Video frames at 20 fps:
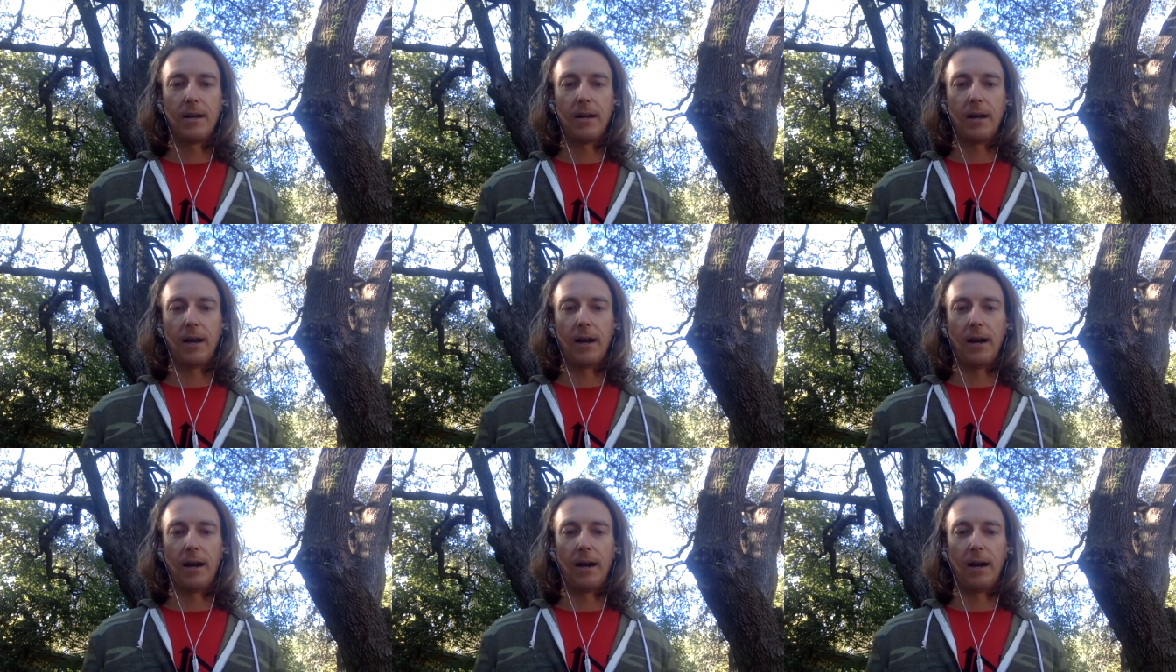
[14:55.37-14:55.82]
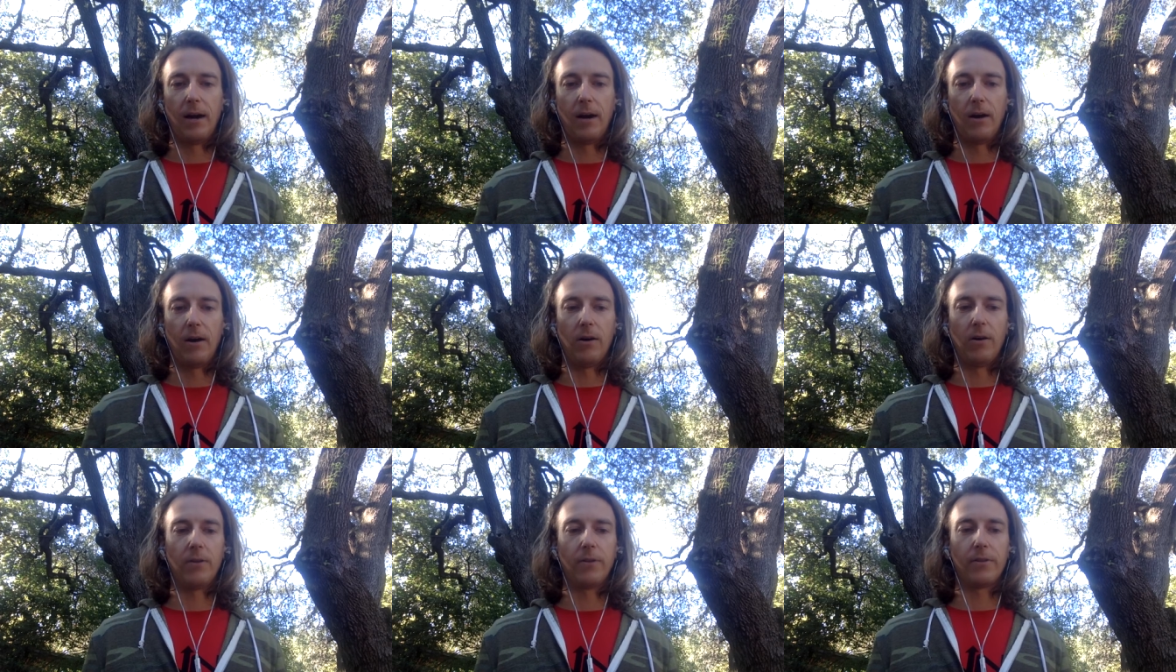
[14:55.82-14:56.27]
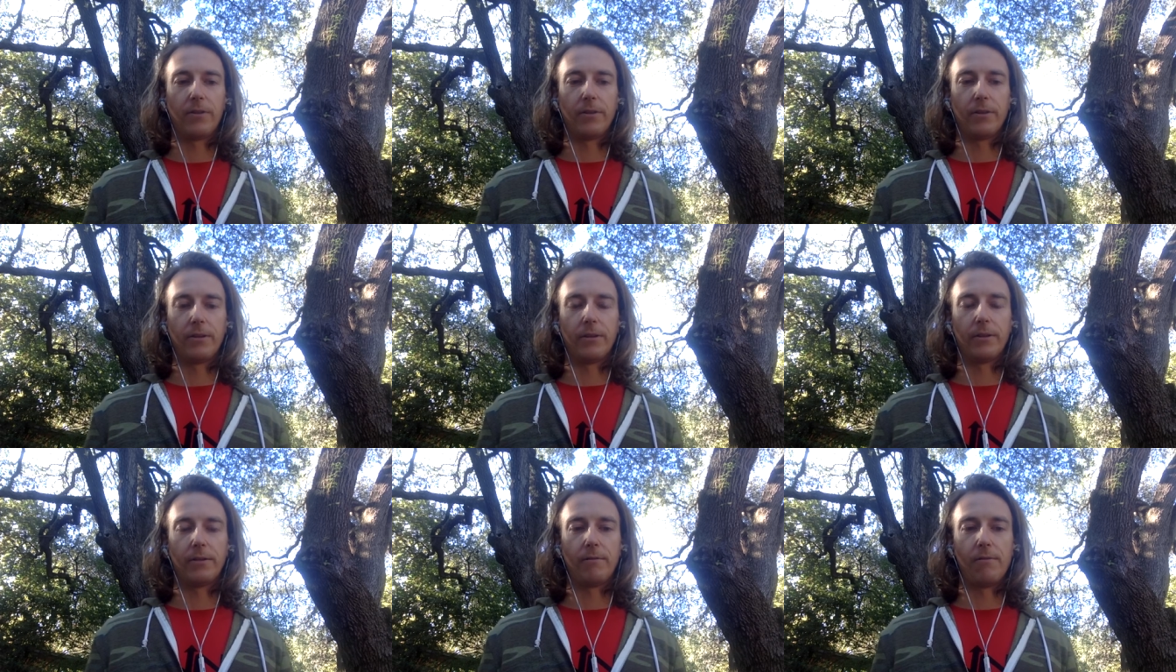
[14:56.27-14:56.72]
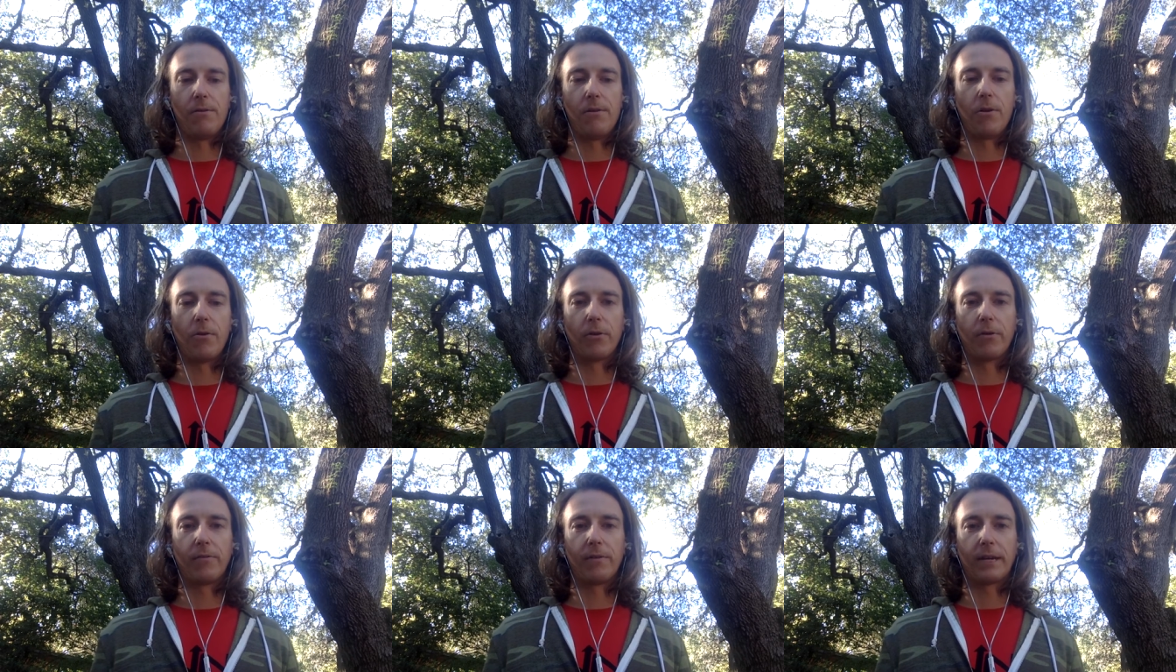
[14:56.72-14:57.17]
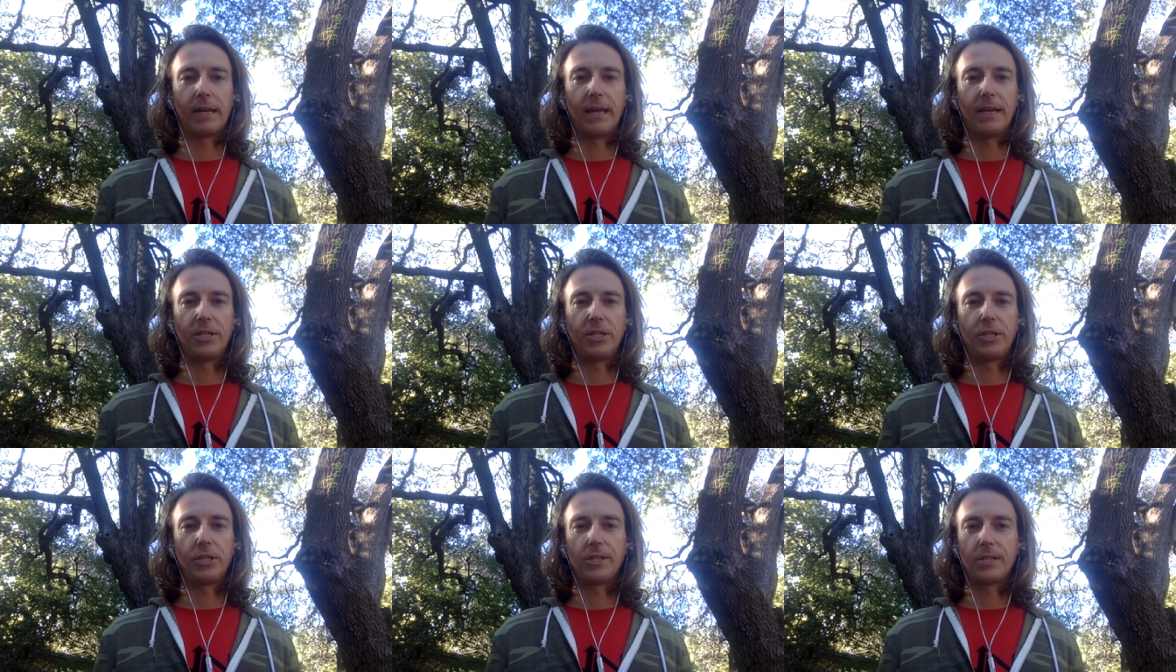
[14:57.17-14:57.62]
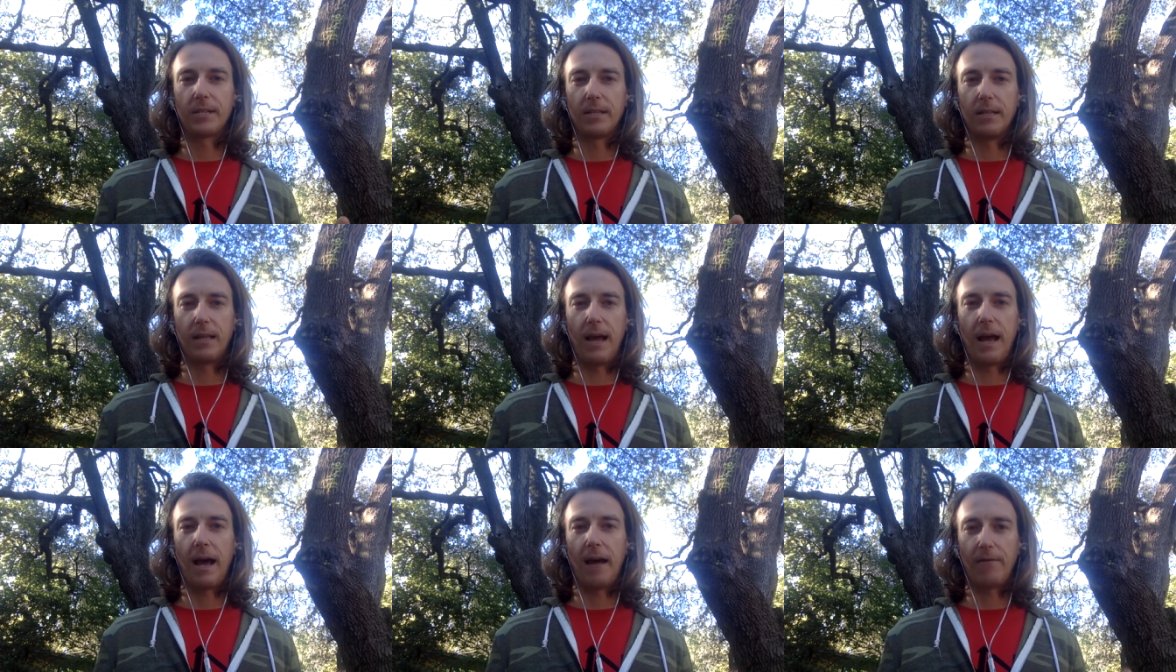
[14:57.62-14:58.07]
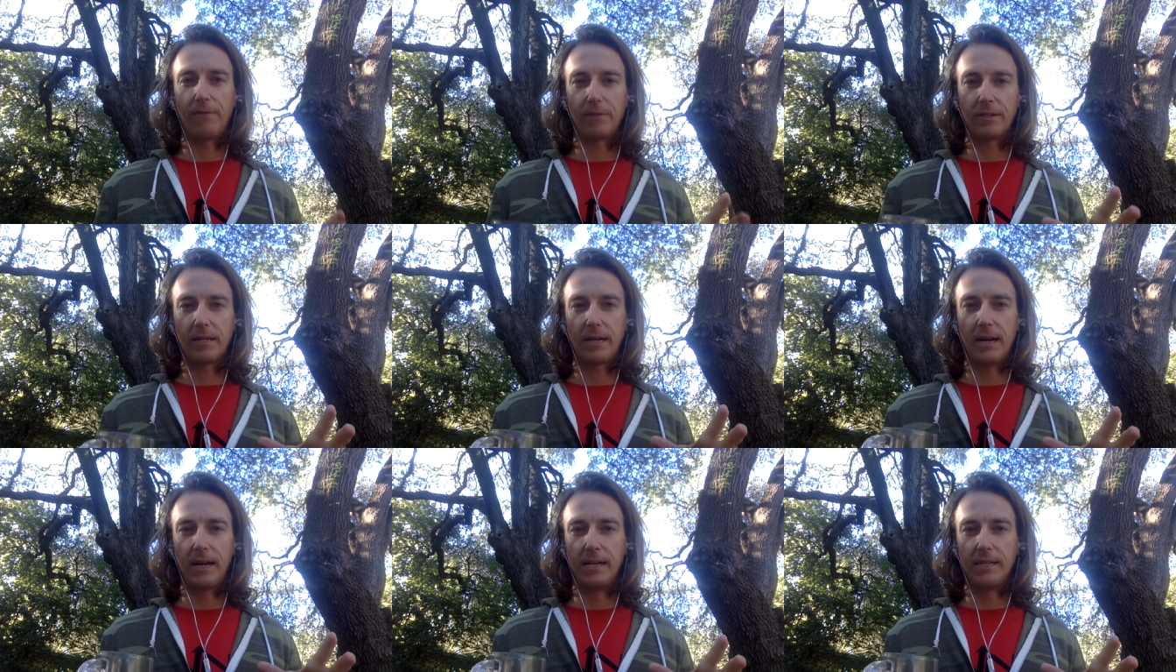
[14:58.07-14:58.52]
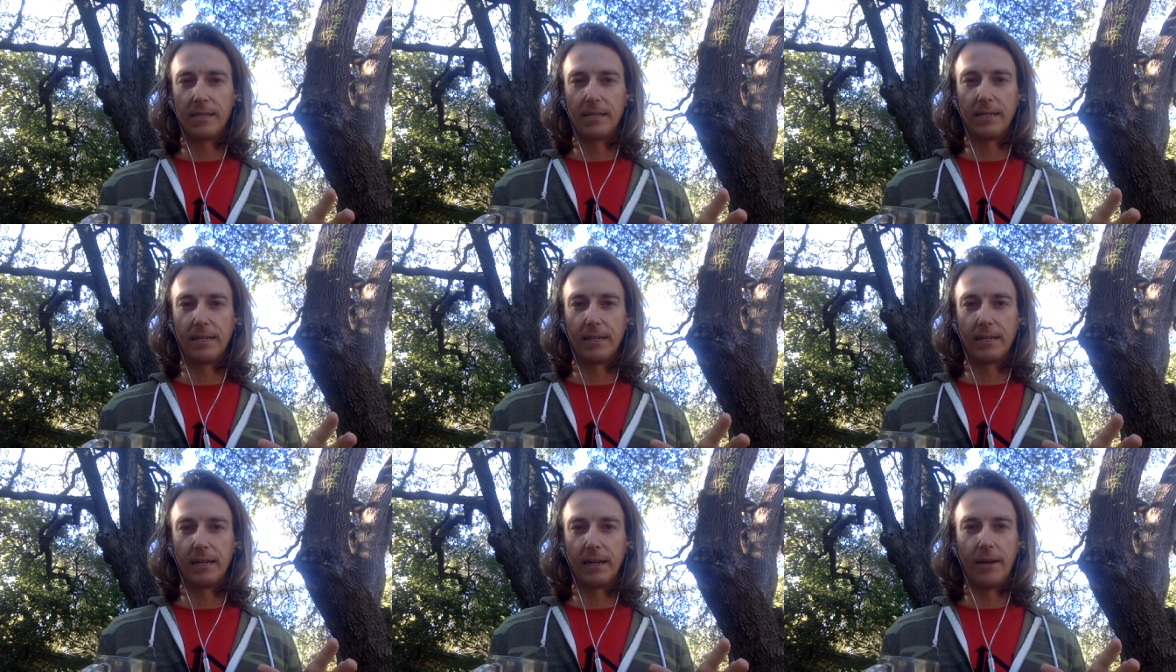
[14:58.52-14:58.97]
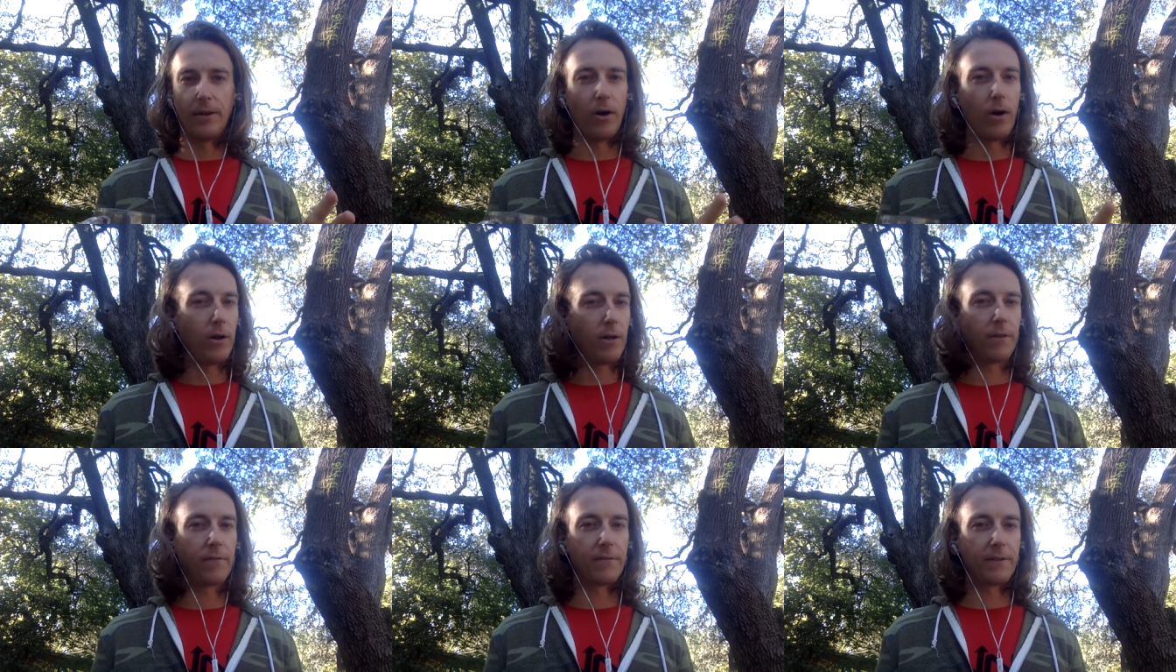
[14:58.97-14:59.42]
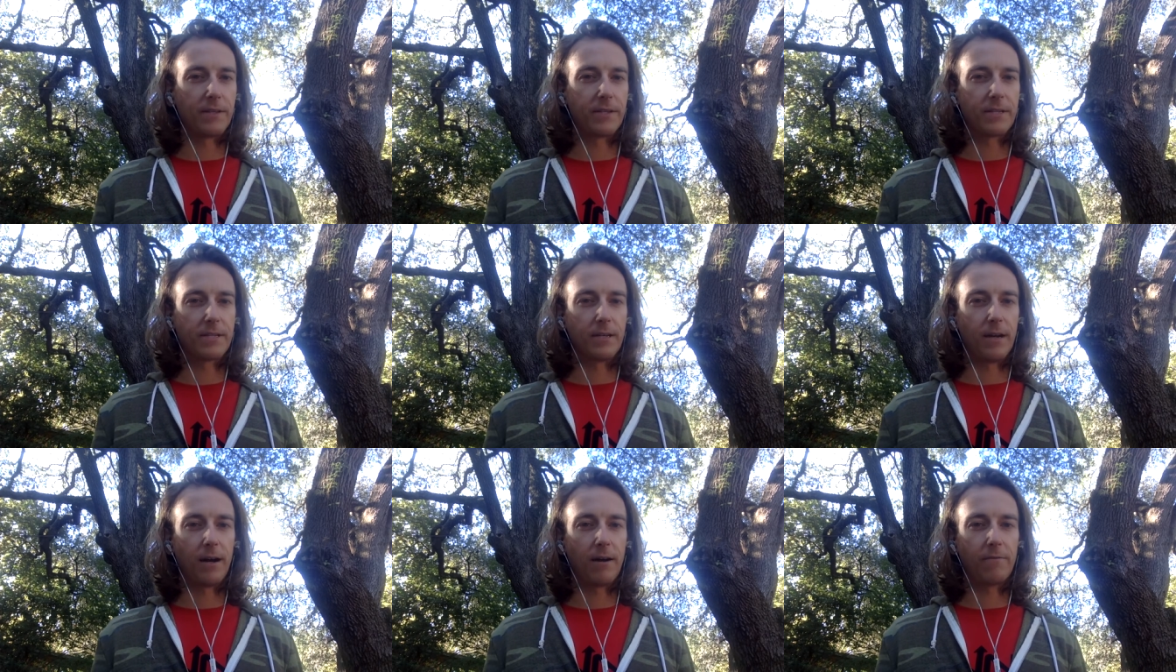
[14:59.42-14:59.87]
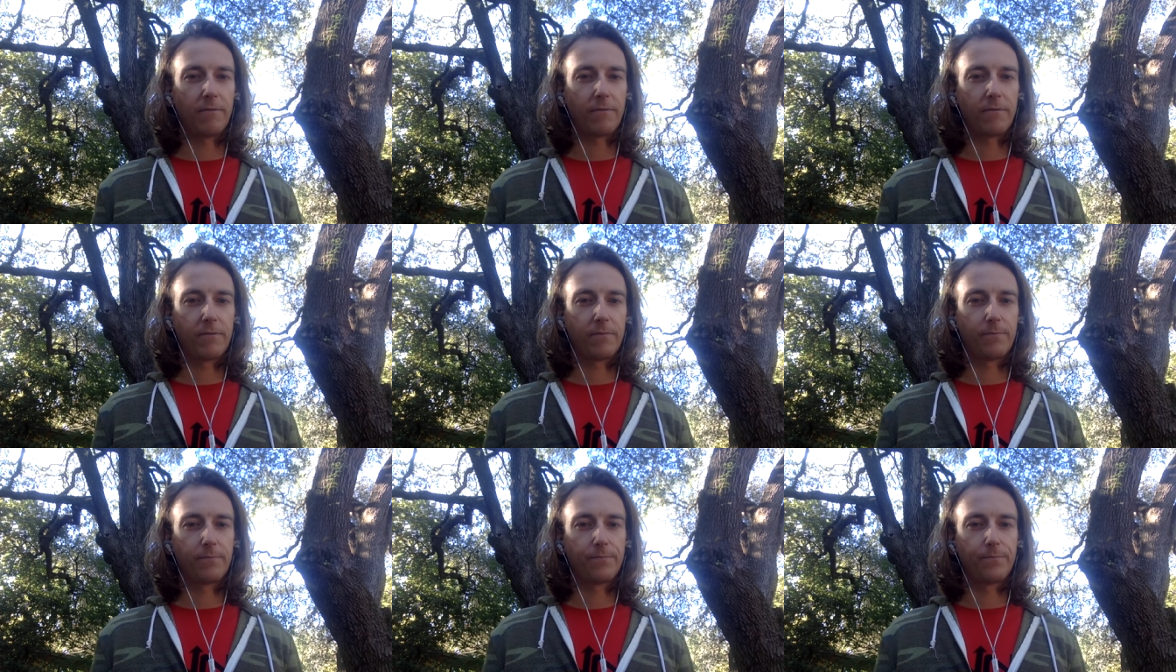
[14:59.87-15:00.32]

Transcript: uh, all the notifications and advertising and all this stuff,